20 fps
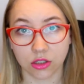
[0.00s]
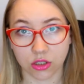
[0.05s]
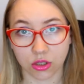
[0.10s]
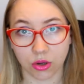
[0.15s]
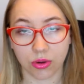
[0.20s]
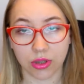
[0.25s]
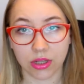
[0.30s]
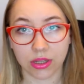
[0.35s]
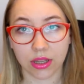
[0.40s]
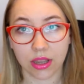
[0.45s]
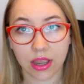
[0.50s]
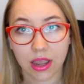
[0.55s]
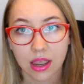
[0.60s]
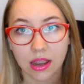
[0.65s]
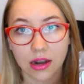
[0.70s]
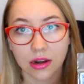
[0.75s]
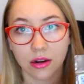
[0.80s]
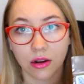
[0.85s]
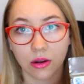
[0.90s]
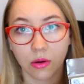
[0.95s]
So in the
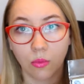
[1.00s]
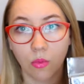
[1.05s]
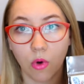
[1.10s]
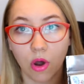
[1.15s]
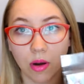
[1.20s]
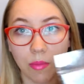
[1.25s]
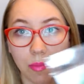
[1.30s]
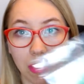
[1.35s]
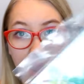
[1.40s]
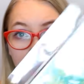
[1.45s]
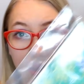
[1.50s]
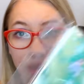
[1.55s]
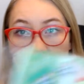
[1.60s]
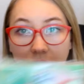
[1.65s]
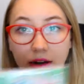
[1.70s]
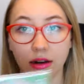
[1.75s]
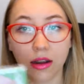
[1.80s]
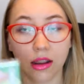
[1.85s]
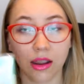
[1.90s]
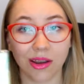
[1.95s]
end one
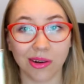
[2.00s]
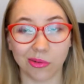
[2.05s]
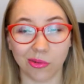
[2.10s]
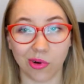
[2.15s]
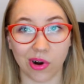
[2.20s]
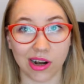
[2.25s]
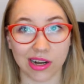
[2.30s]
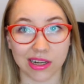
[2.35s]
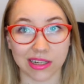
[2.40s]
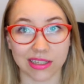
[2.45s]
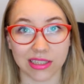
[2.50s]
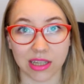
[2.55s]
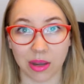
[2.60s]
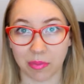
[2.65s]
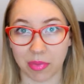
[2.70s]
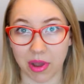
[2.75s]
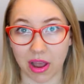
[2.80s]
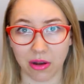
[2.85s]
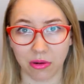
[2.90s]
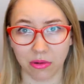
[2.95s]
packet was
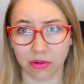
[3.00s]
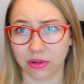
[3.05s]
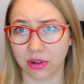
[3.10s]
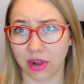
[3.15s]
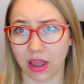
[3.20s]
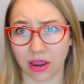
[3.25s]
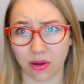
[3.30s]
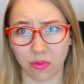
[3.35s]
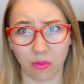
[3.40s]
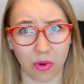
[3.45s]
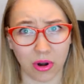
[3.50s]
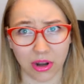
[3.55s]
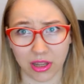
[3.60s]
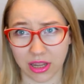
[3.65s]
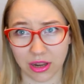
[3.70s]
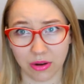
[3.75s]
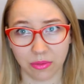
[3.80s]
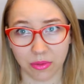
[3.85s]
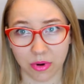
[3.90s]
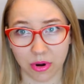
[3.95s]
about like 1
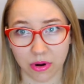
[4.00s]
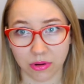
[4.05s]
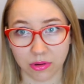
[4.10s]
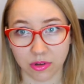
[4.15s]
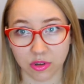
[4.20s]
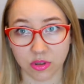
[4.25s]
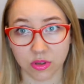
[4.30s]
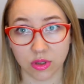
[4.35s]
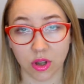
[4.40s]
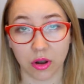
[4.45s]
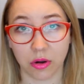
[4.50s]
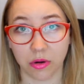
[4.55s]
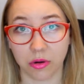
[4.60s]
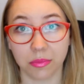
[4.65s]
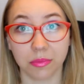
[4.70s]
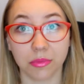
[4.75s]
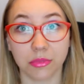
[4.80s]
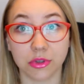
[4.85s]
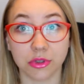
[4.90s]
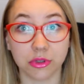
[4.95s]
euro,
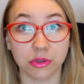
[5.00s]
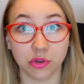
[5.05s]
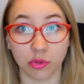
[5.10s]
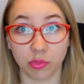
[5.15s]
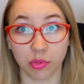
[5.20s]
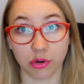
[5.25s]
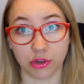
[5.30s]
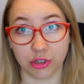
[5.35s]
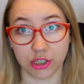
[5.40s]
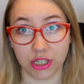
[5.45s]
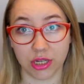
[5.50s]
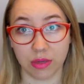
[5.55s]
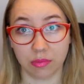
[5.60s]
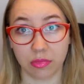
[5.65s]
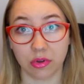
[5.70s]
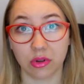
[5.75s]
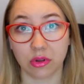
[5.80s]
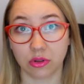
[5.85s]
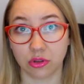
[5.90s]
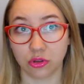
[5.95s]
so super cheap,
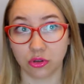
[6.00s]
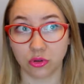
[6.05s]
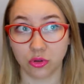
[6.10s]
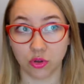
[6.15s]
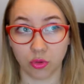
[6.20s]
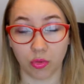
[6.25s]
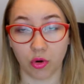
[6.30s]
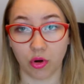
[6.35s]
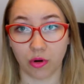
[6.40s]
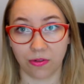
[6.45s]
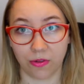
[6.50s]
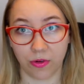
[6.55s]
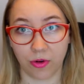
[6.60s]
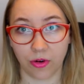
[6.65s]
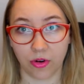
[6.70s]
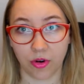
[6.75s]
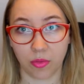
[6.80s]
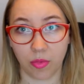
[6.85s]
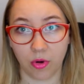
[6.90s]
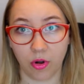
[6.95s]
super
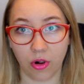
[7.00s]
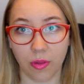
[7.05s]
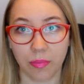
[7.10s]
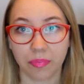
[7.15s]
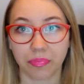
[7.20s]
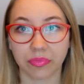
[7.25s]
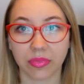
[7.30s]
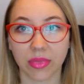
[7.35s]
affordable.